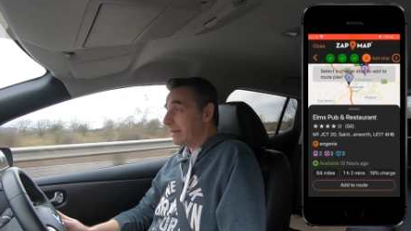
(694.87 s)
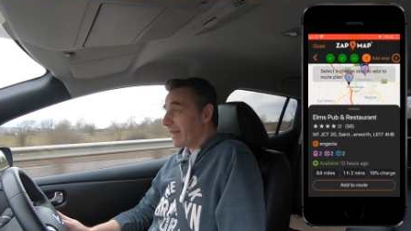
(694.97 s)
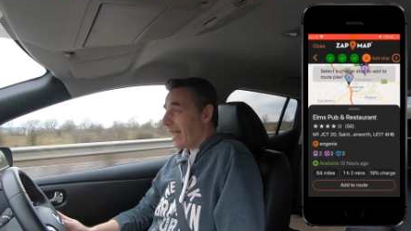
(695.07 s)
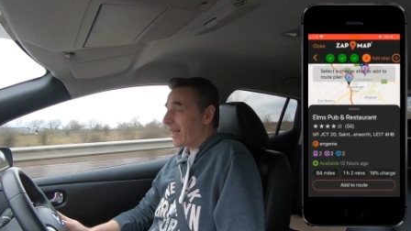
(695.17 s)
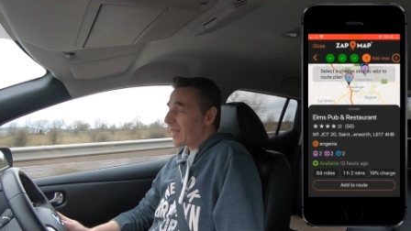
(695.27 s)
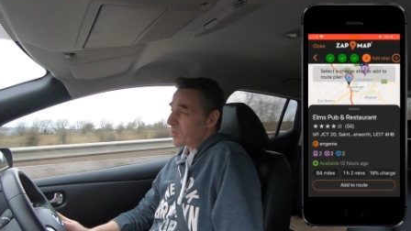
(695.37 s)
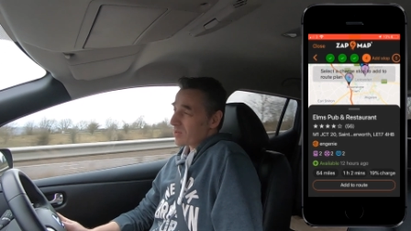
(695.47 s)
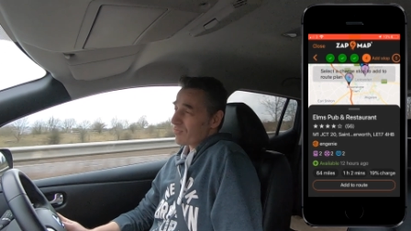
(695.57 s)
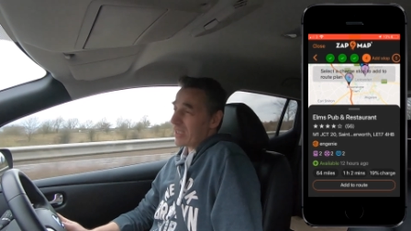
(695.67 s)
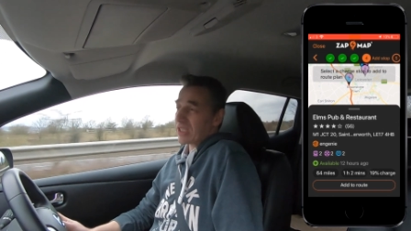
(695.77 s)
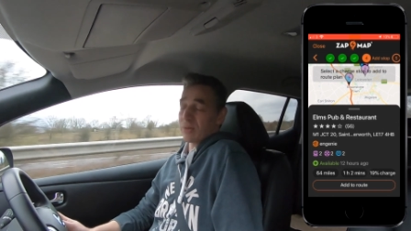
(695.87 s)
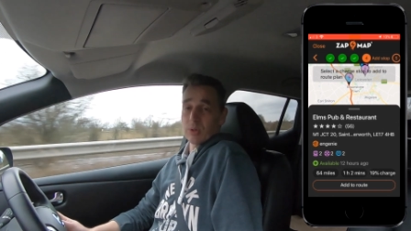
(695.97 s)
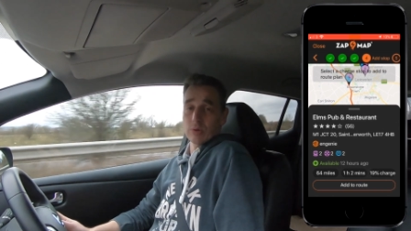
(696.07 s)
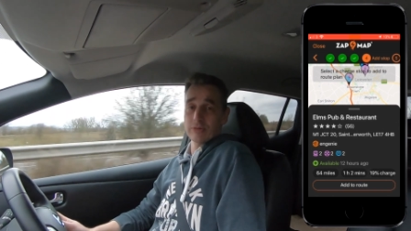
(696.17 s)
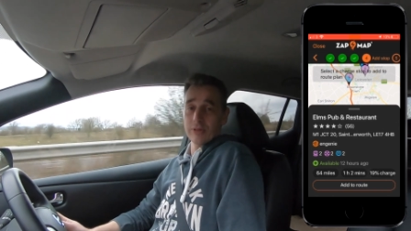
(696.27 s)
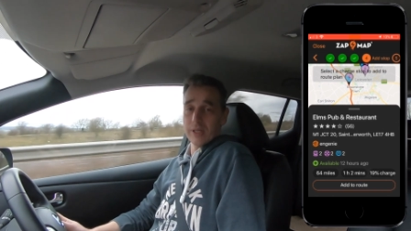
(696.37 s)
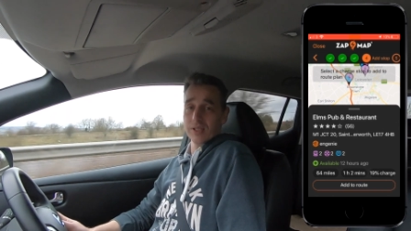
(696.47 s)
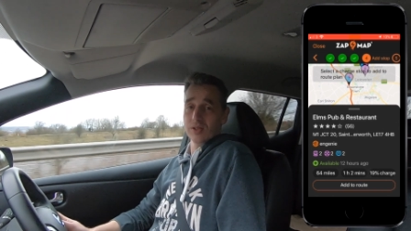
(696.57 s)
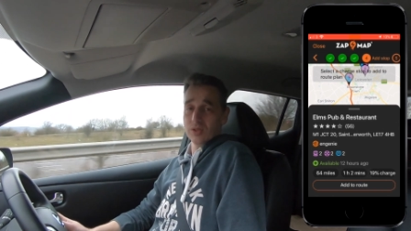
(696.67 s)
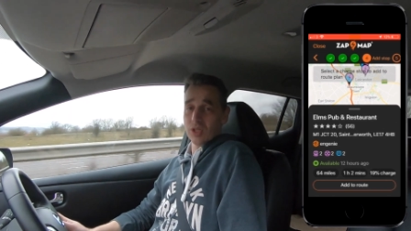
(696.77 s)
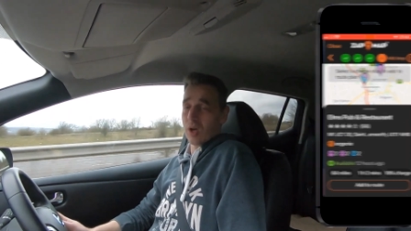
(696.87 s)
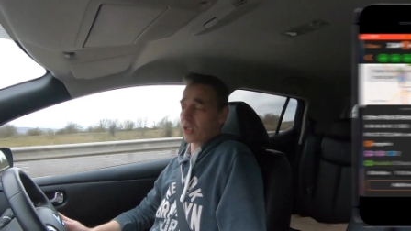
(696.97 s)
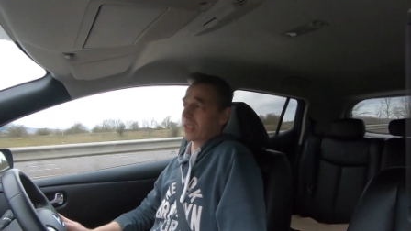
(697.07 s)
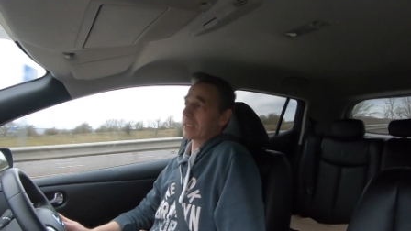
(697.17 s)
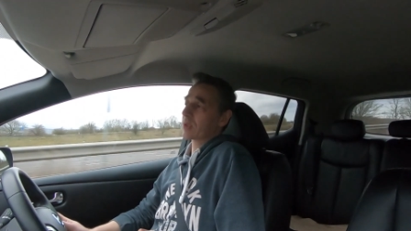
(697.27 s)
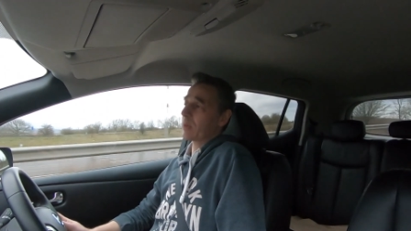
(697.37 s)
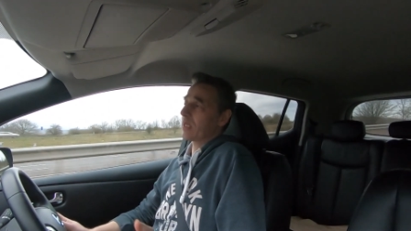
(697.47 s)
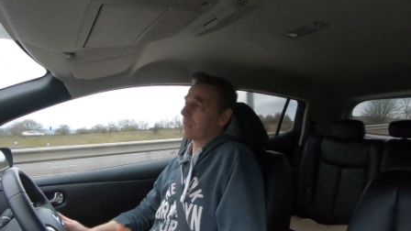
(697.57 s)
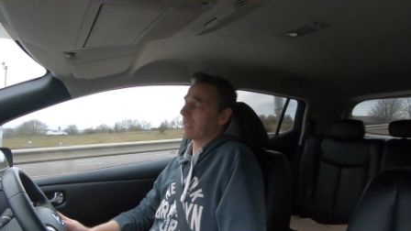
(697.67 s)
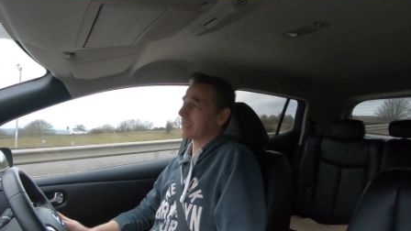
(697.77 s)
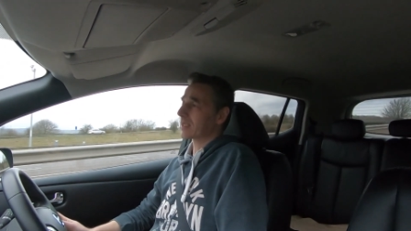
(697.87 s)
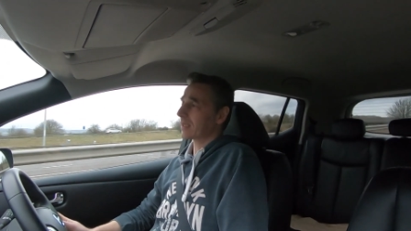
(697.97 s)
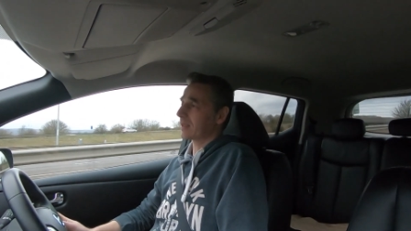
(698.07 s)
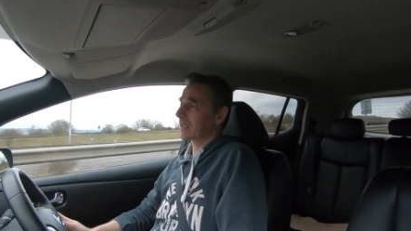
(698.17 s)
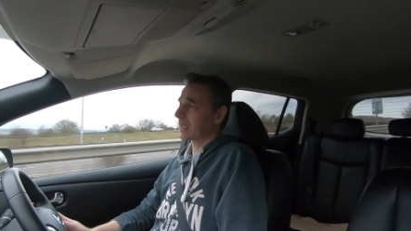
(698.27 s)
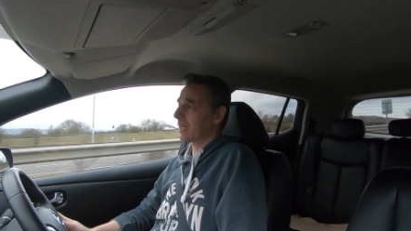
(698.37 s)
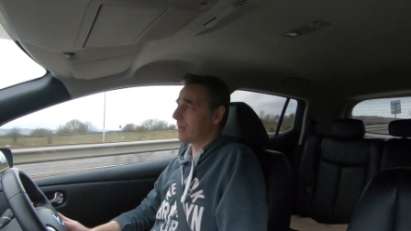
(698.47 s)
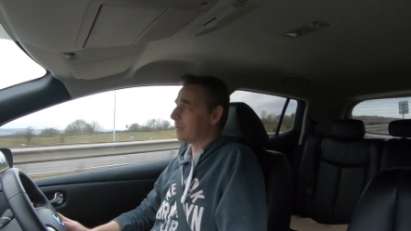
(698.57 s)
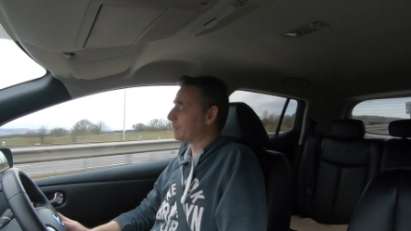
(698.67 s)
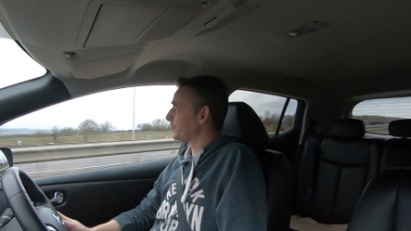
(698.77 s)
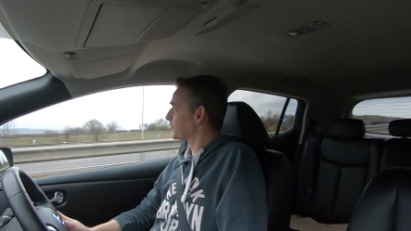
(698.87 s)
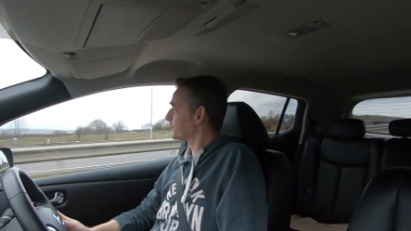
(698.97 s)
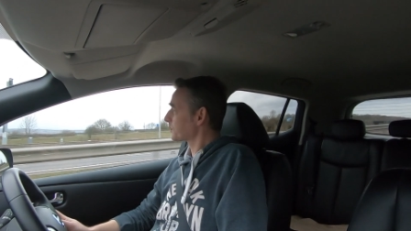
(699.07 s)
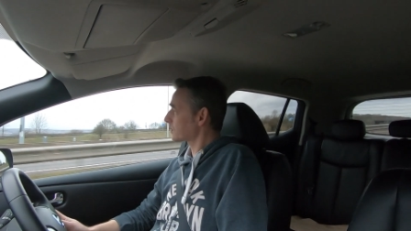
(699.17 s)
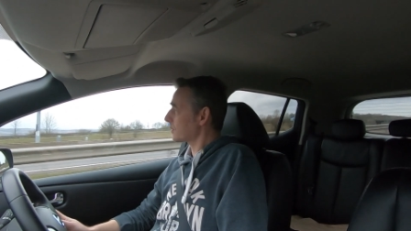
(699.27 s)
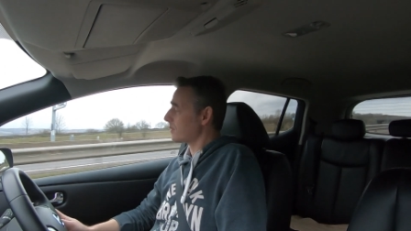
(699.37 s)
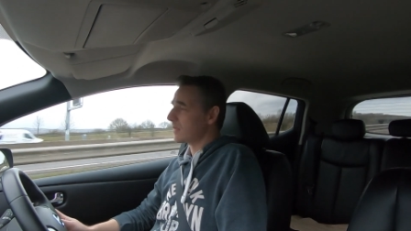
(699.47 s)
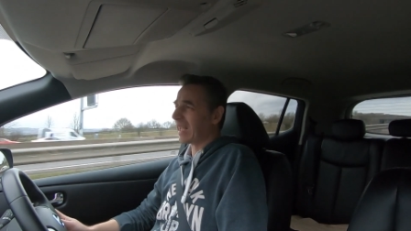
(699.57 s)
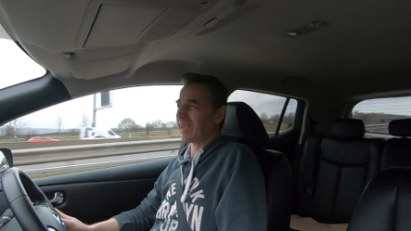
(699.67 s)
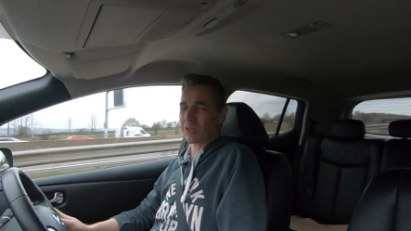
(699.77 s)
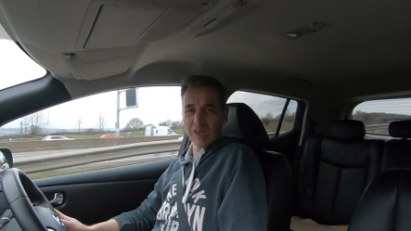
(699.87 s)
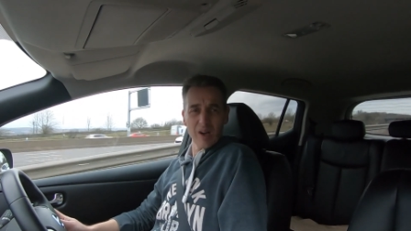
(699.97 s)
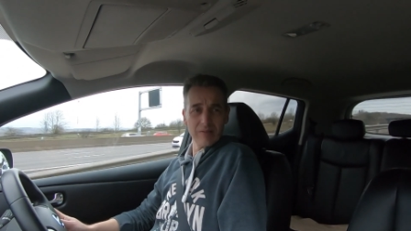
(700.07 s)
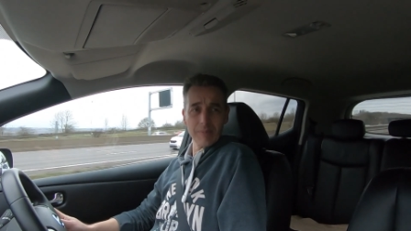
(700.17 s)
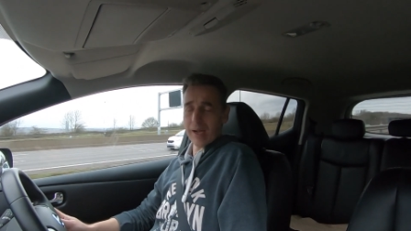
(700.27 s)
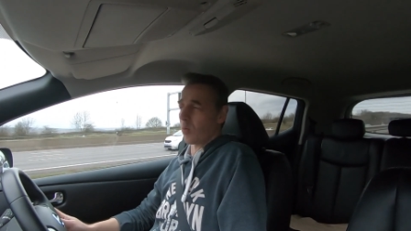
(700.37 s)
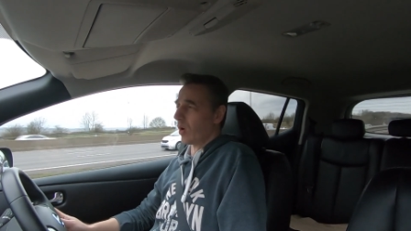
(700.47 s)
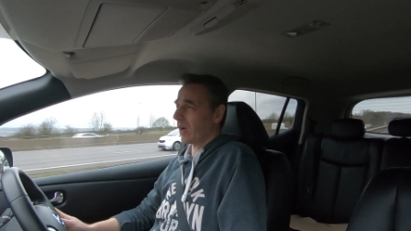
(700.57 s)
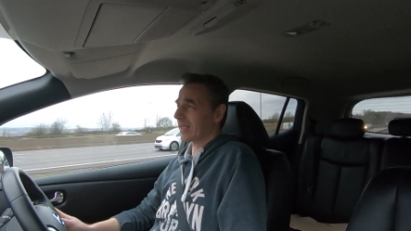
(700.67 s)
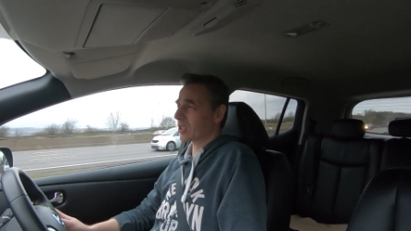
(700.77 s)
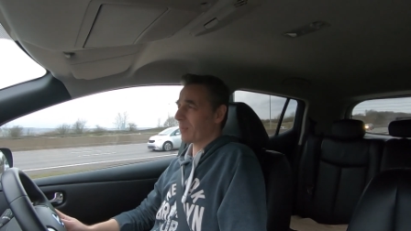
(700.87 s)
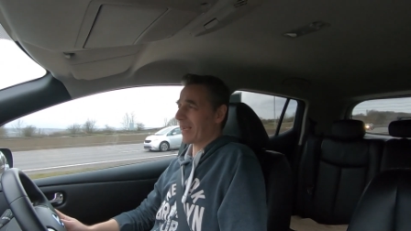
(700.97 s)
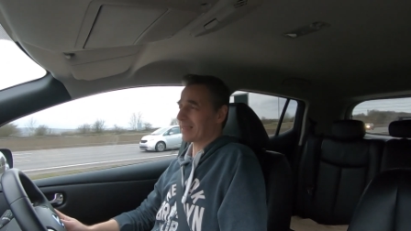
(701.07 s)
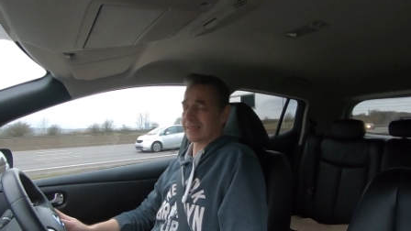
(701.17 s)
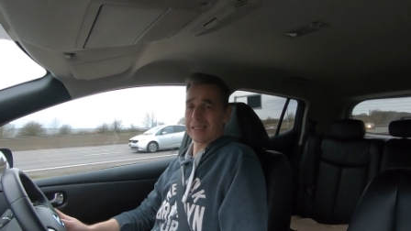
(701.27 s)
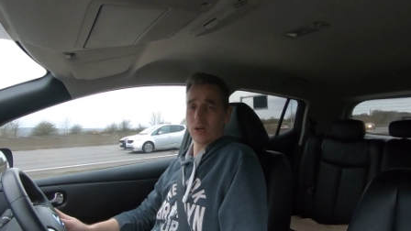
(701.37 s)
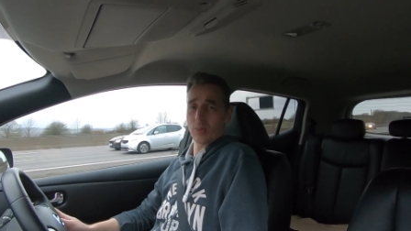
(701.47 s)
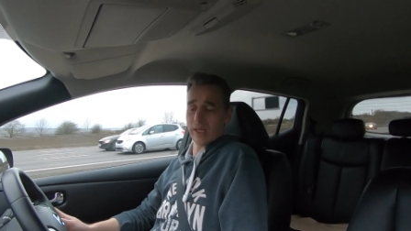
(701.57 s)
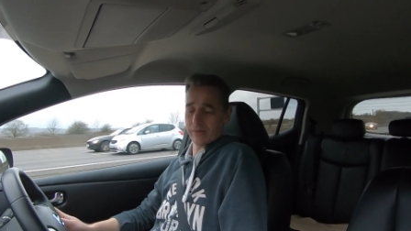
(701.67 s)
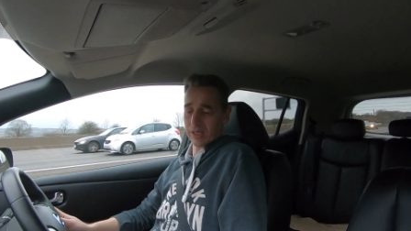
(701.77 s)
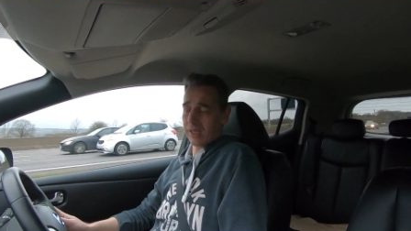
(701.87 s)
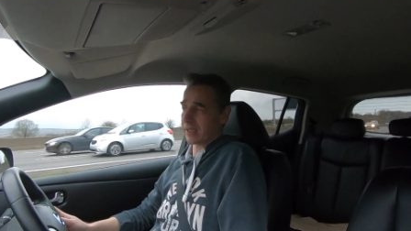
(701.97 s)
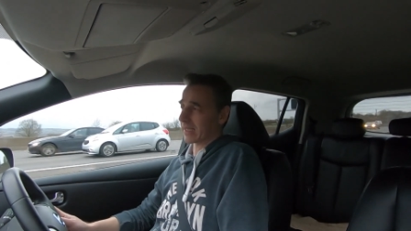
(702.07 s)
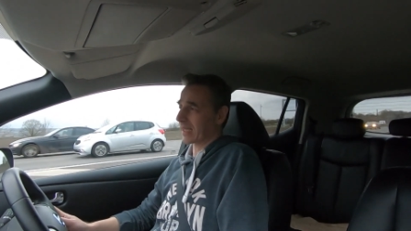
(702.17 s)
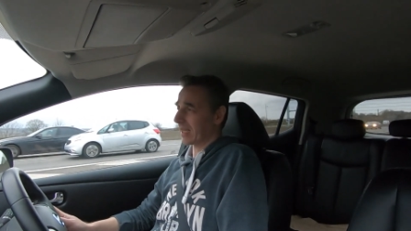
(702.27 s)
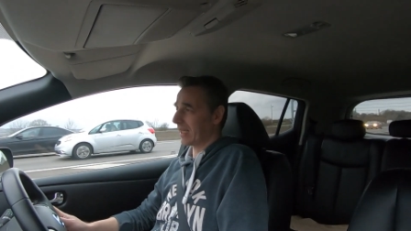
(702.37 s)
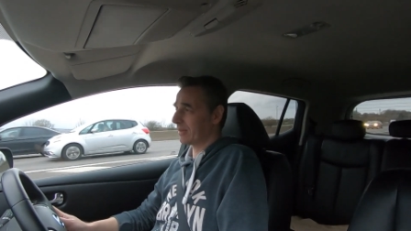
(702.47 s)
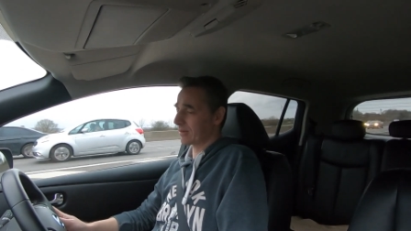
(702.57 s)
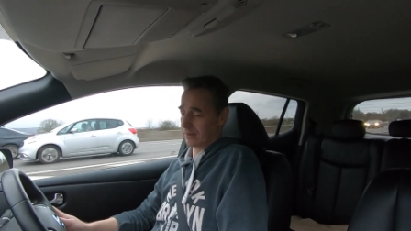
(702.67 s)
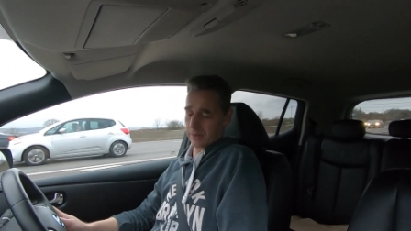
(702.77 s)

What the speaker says: Yeah, that was a reasonable first charging experience. I think it was kind of about what I expected, a little bit of a learning curve.